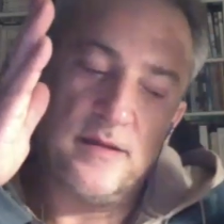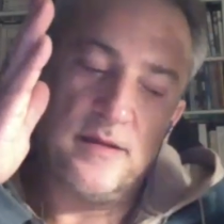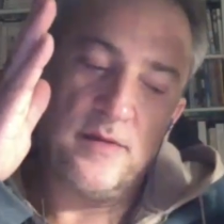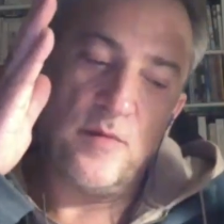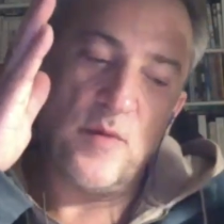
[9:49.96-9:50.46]

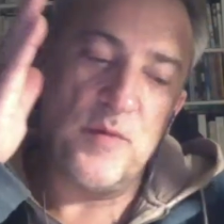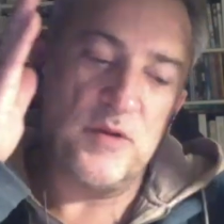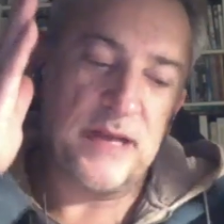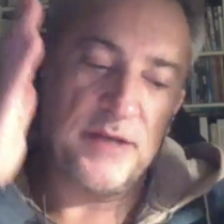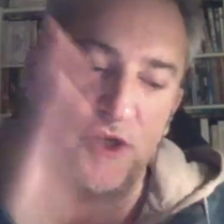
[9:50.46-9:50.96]
the
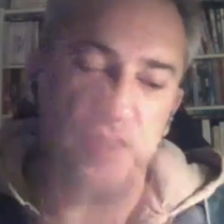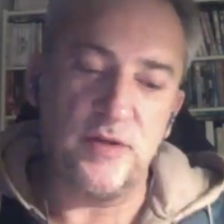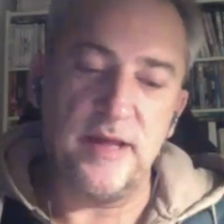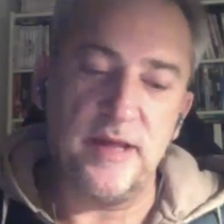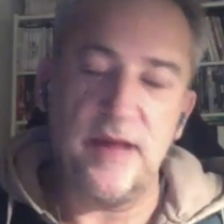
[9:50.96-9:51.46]
moment I
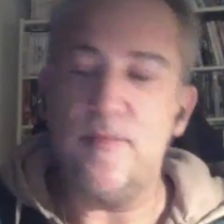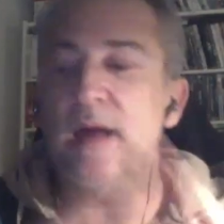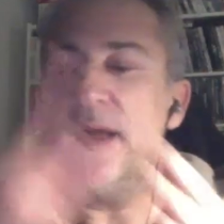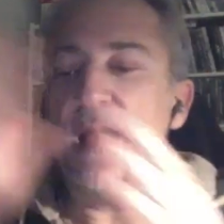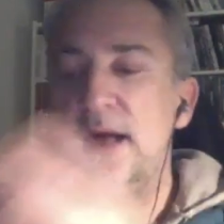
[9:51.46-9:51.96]
shot them
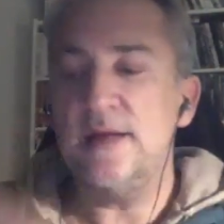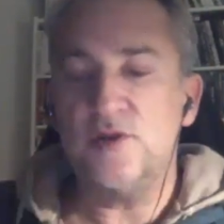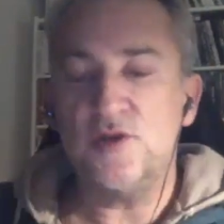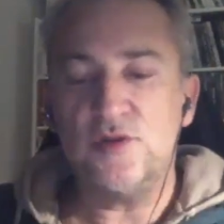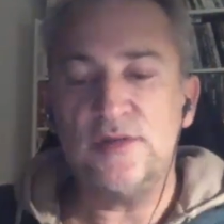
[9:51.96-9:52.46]
and
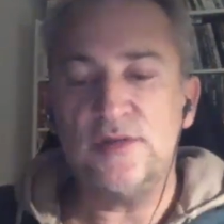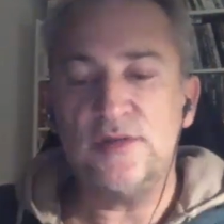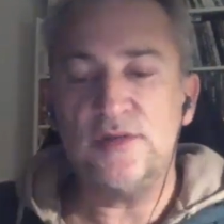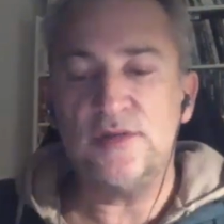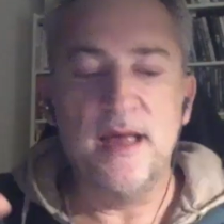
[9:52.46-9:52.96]
the
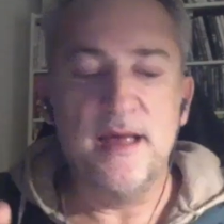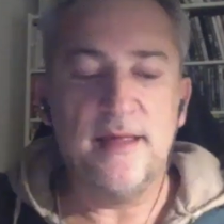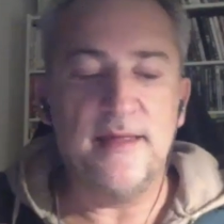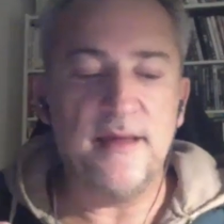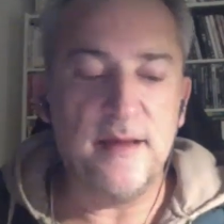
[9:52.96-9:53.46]
shooting,
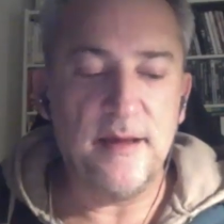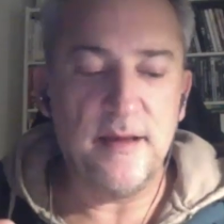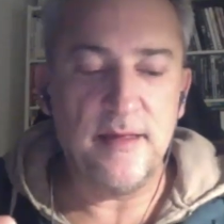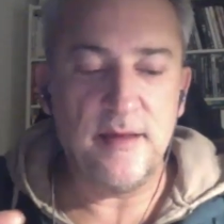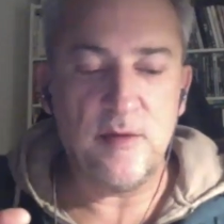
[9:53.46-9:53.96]

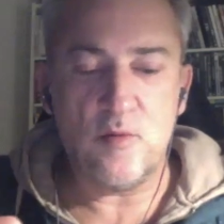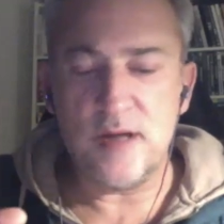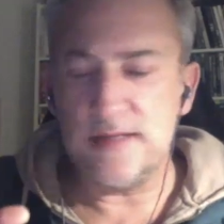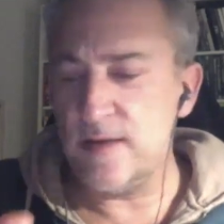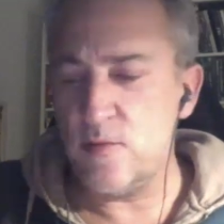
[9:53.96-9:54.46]
they
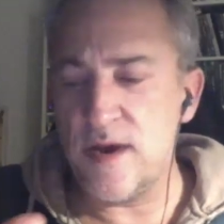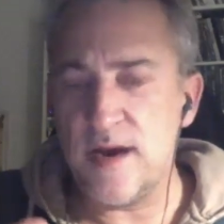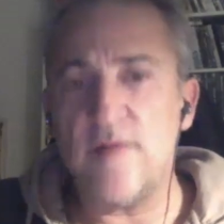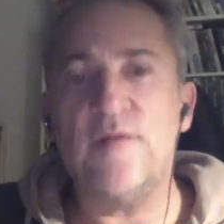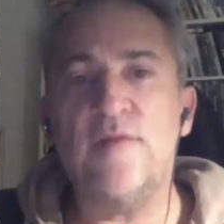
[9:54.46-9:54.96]

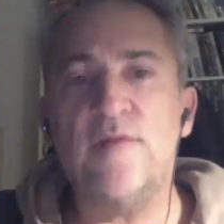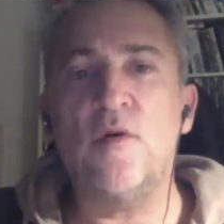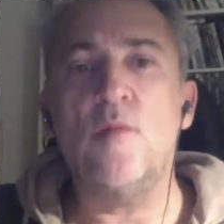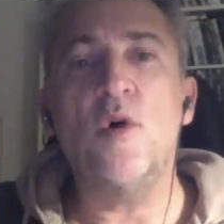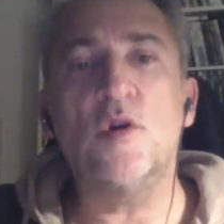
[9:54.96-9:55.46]
were
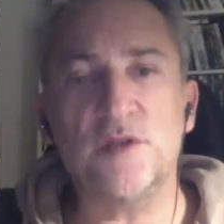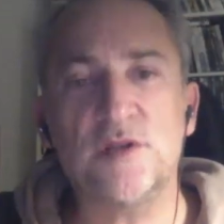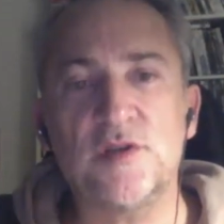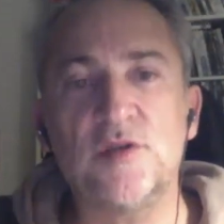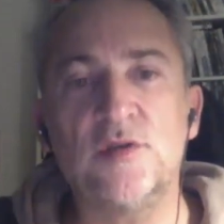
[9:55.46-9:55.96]
4
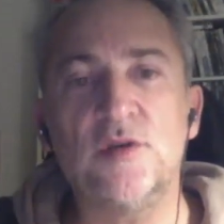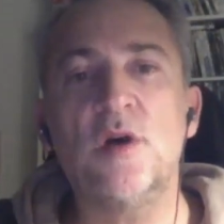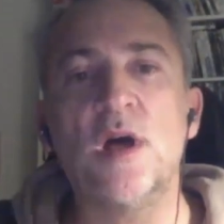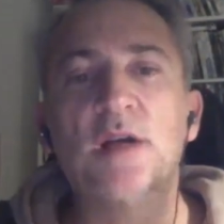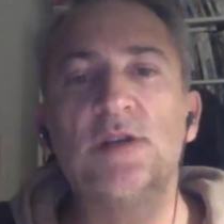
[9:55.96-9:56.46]
months, you know.
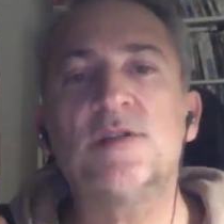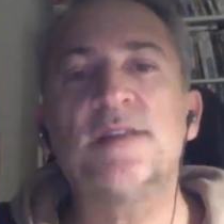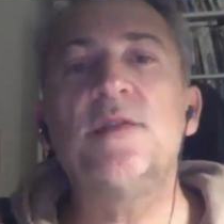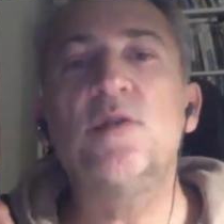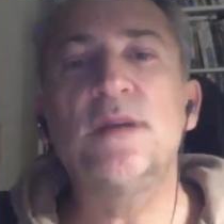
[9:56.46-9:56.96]
So
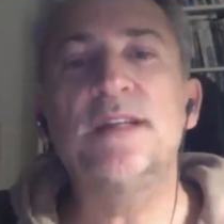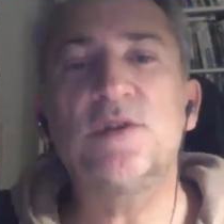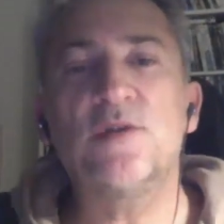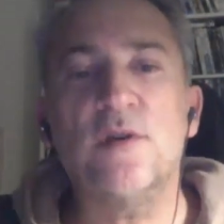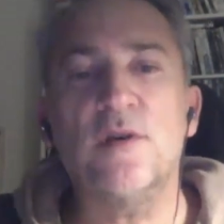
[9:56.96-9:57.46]
they knew each
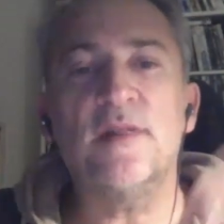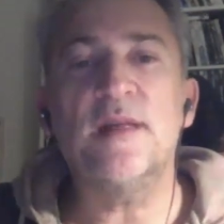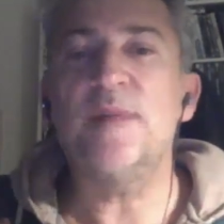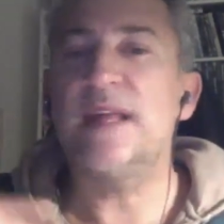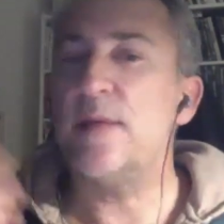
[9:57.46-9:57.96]
other, they
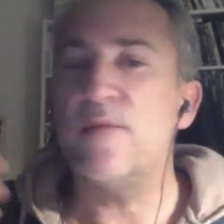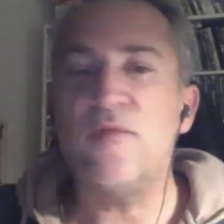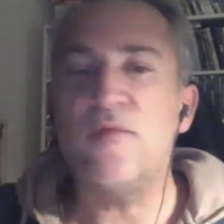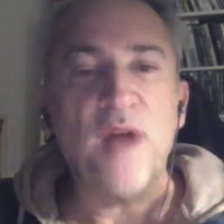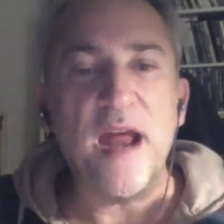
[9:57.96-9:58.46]
became
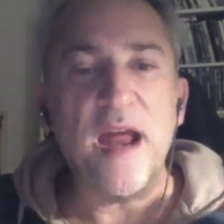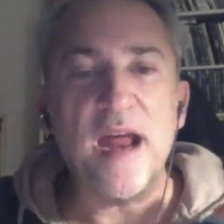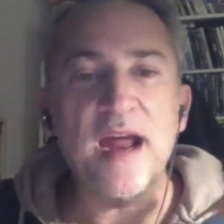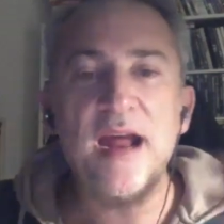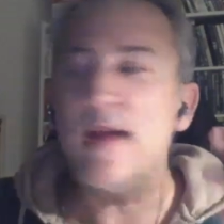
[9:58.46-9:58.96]

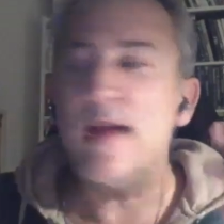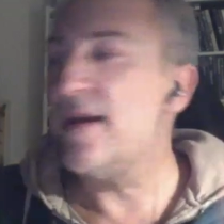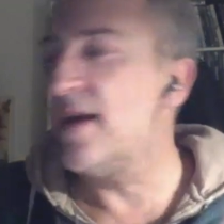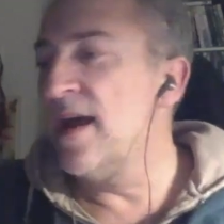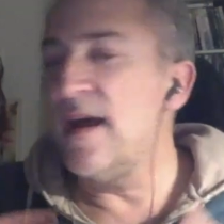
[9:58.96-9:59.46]

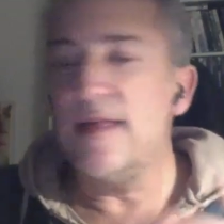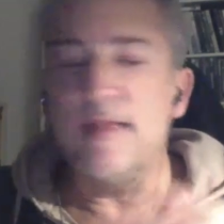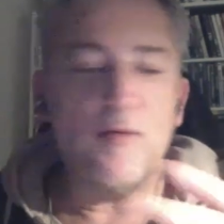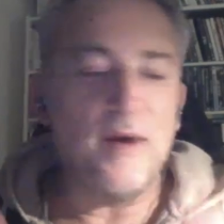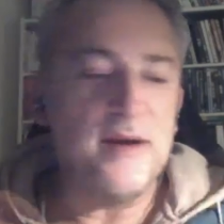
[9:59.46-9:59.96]
friends,
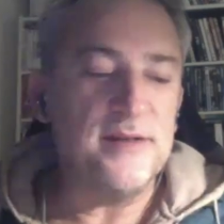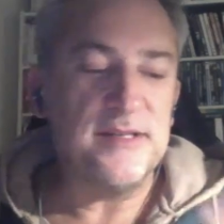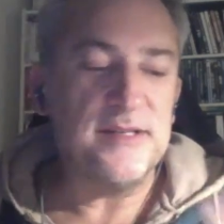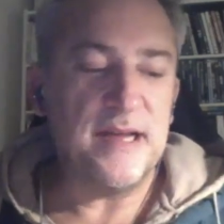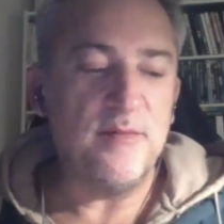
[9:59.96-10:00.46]
and they were in
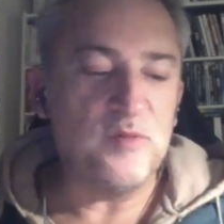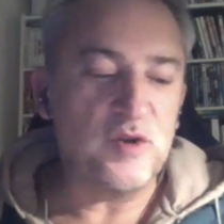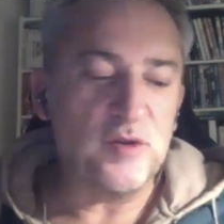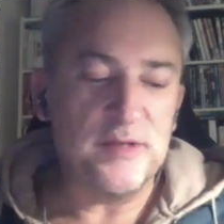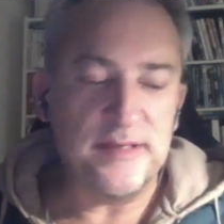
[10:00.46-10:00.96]
the same
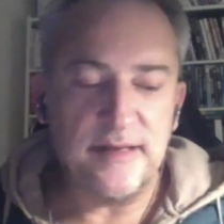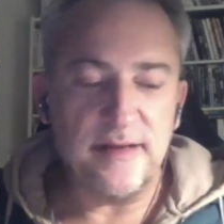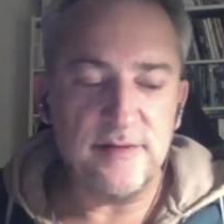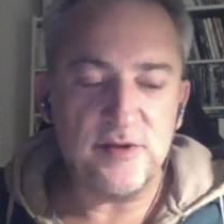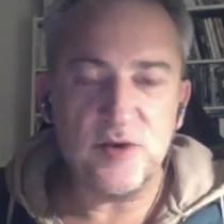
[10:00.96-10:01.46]

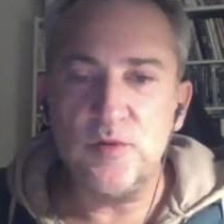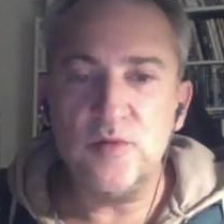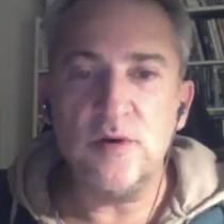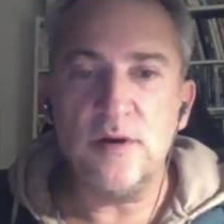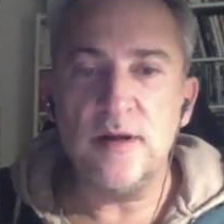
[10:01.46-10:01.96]
theater
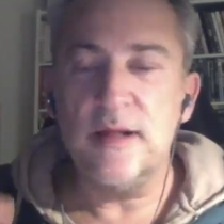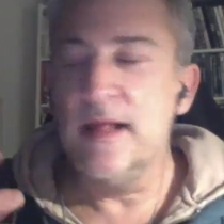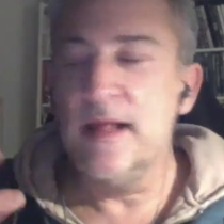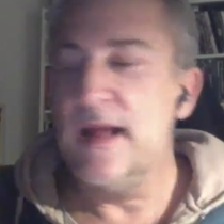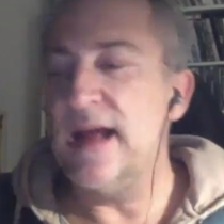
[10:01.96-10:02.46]
school,
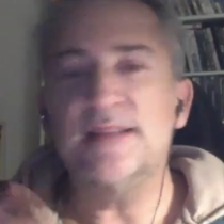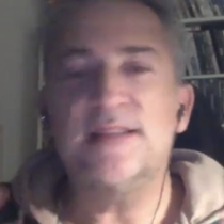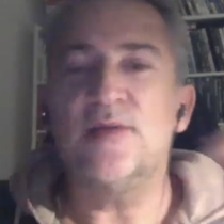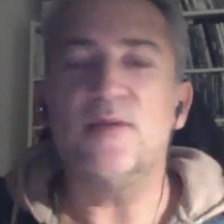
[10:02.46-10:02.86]
and